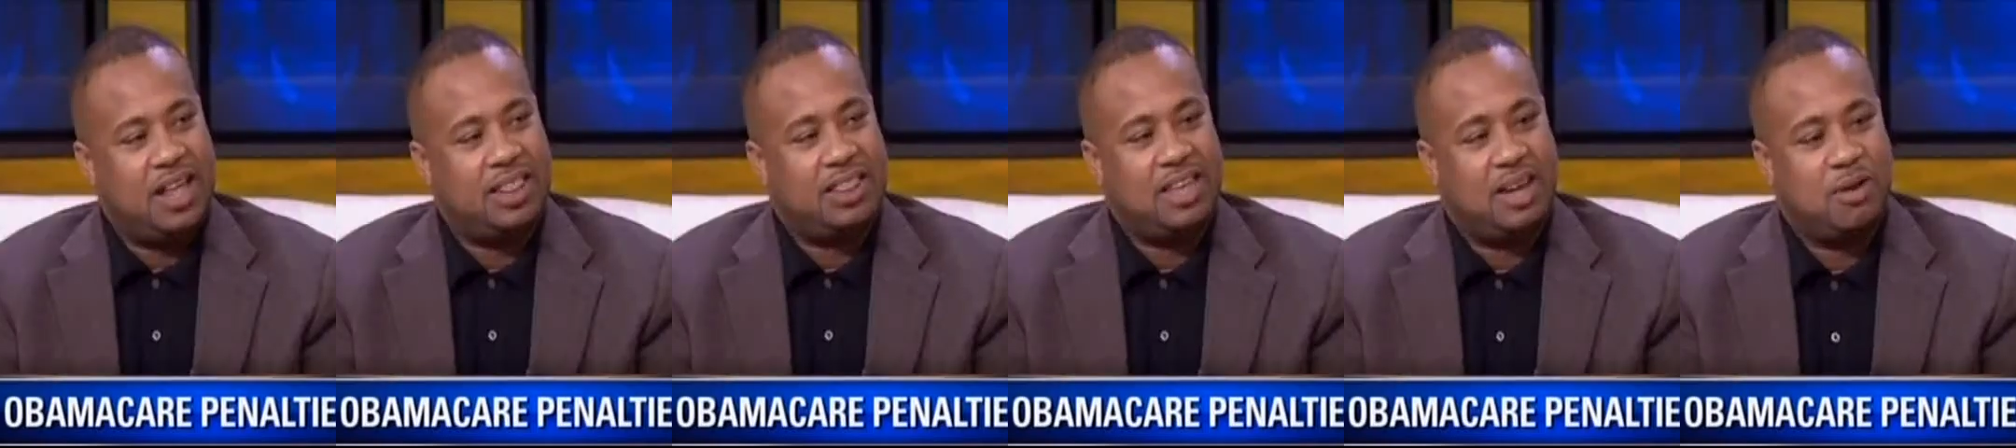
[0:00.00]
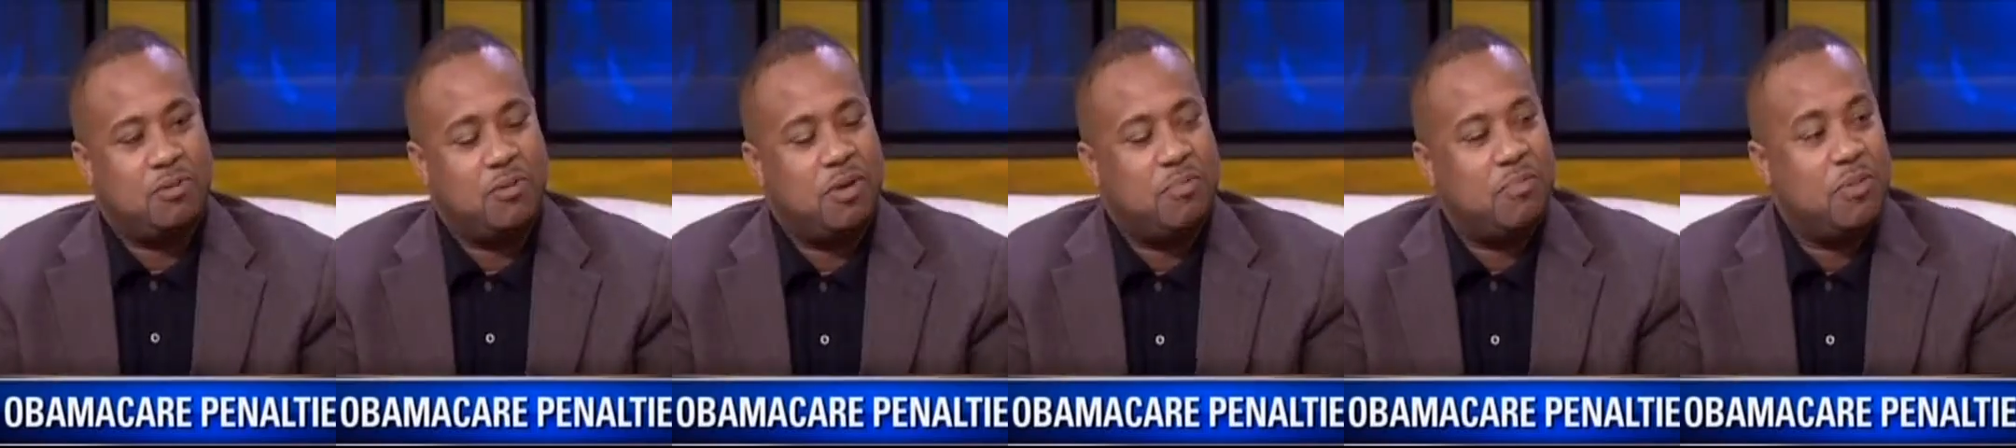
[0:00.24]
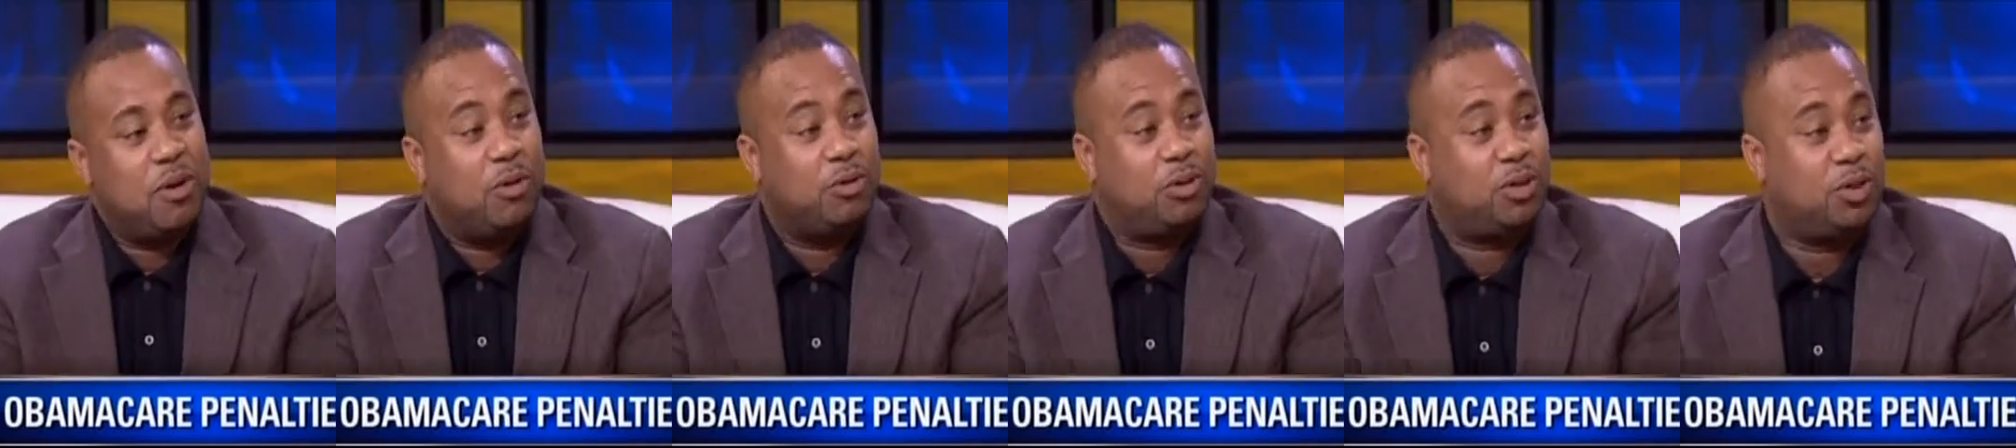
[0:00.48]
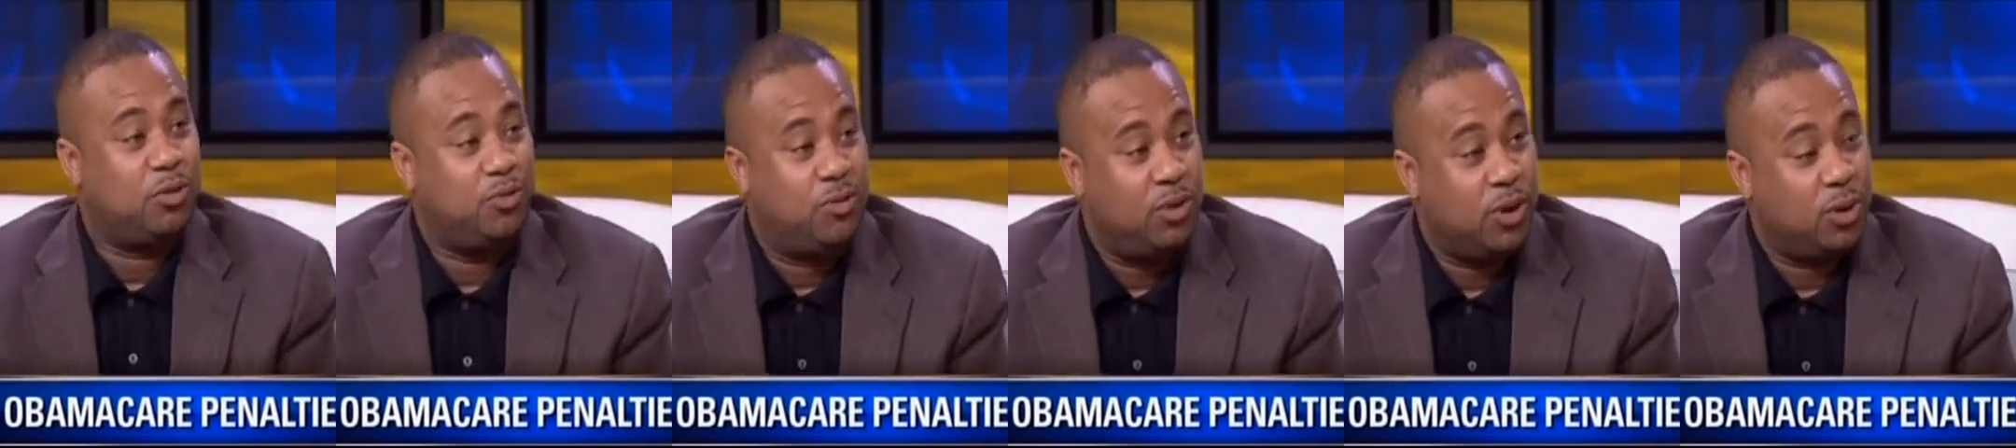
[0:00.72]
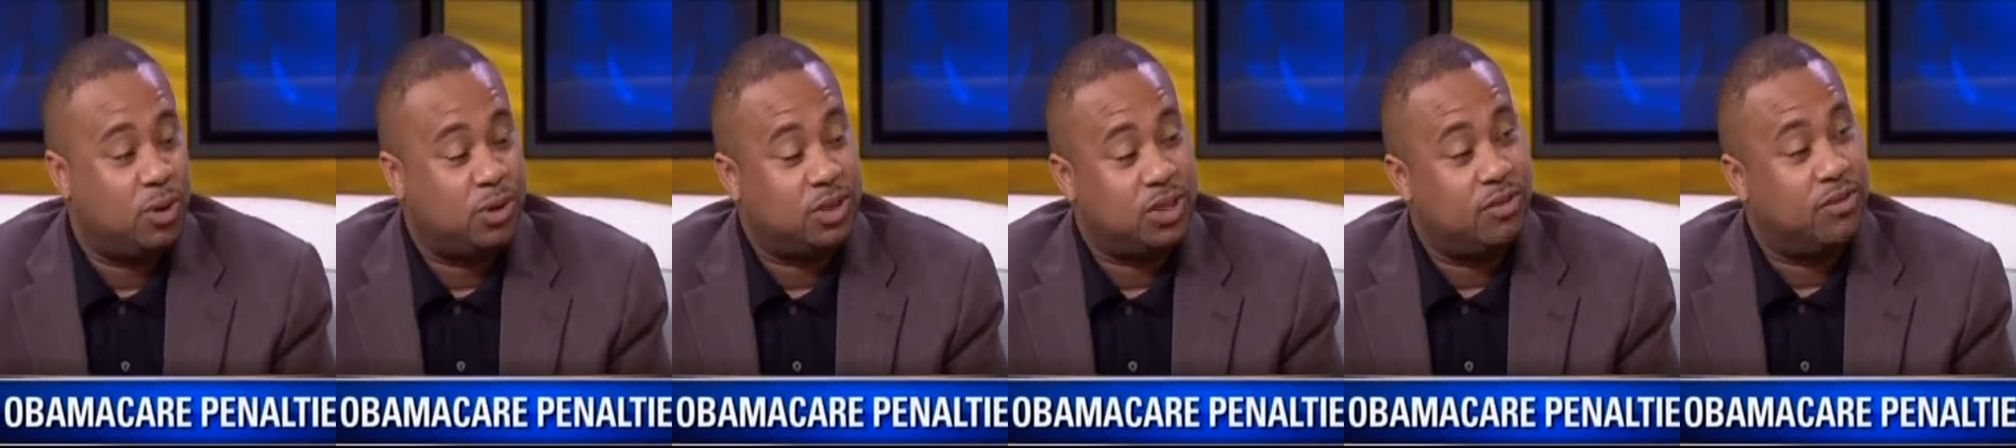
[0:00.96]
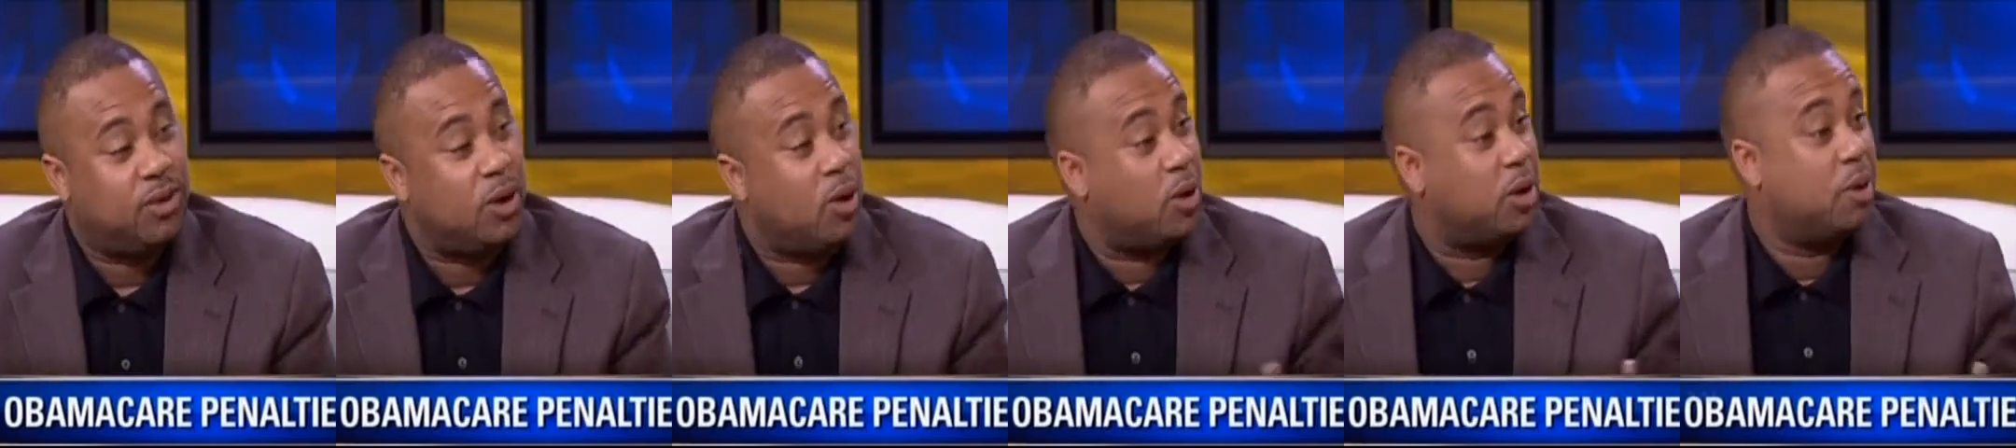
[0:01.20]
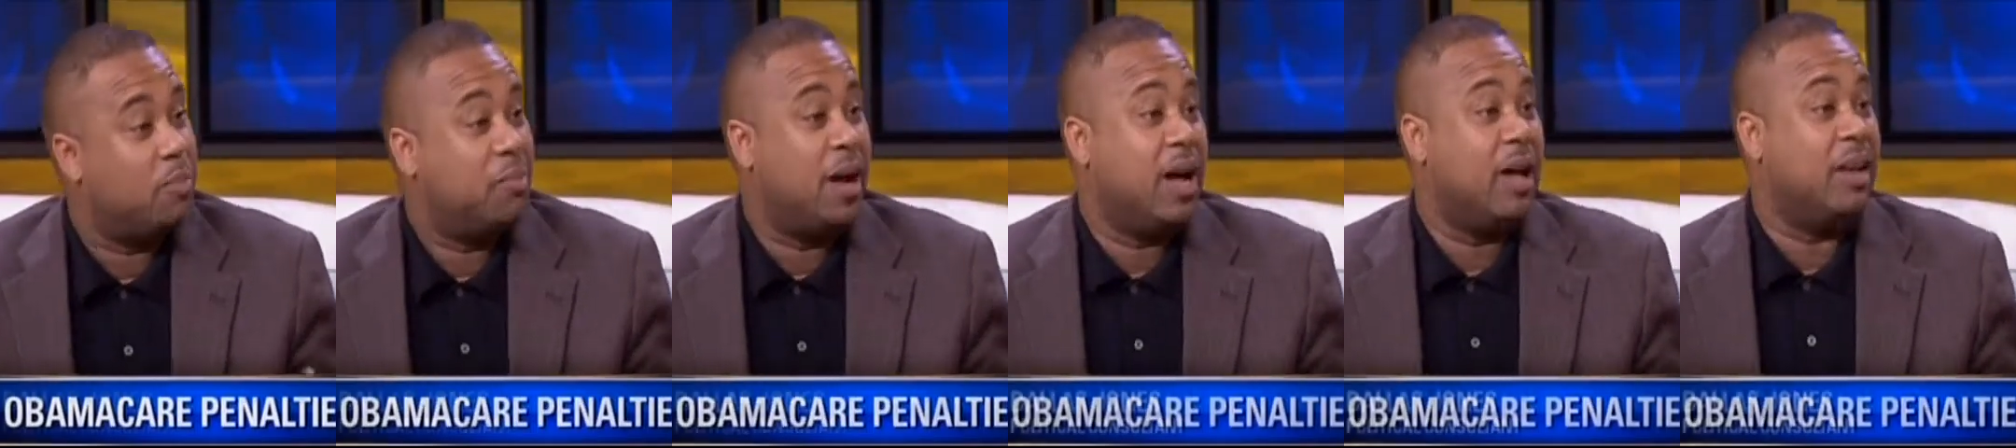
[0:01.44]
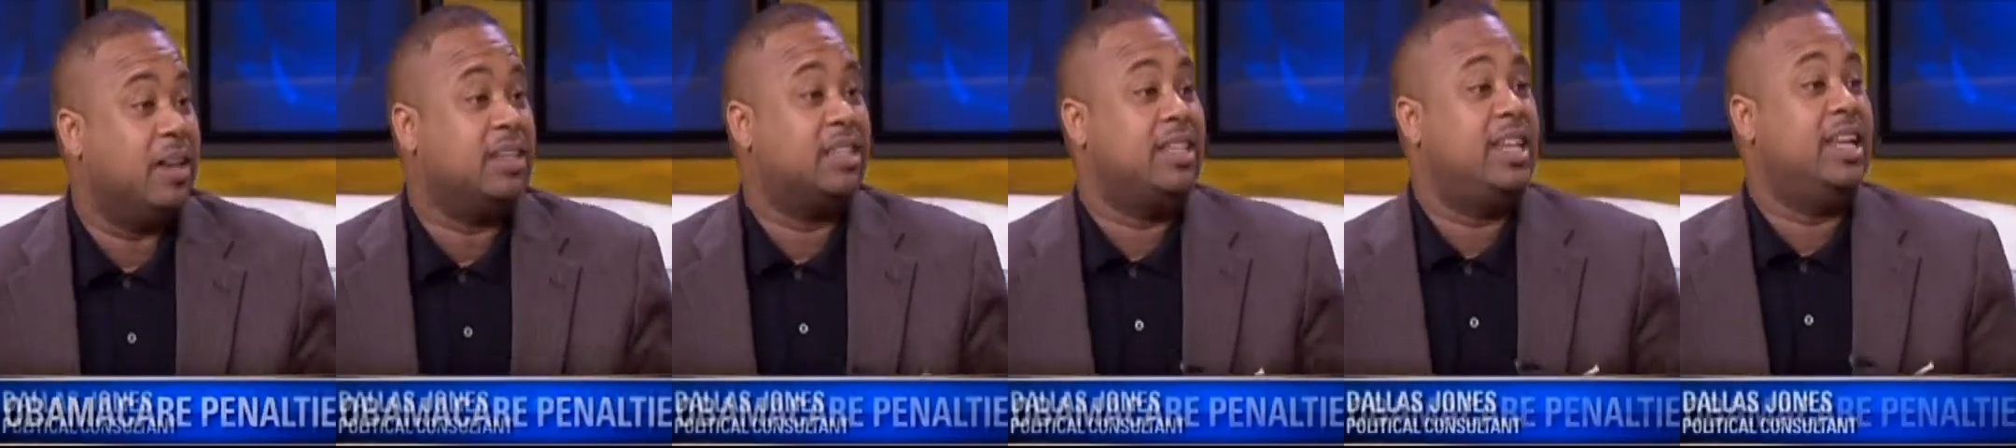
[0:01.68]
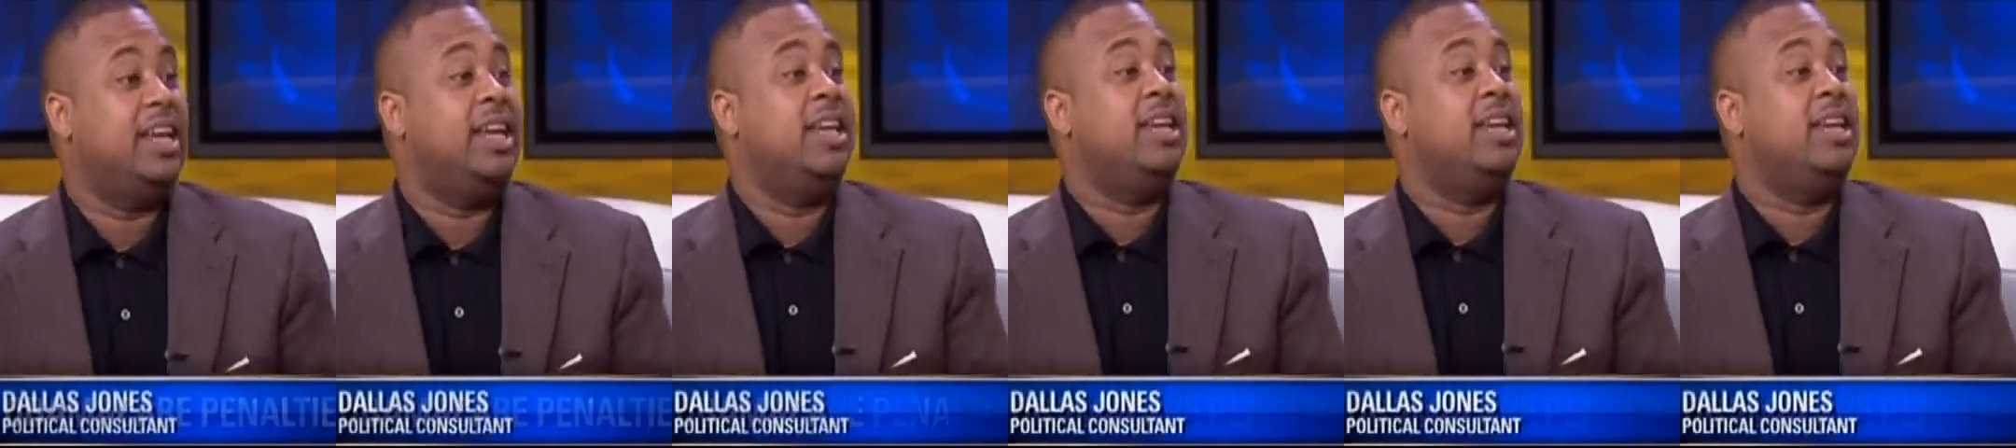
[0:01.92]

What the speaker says: think what most folks have heard about is the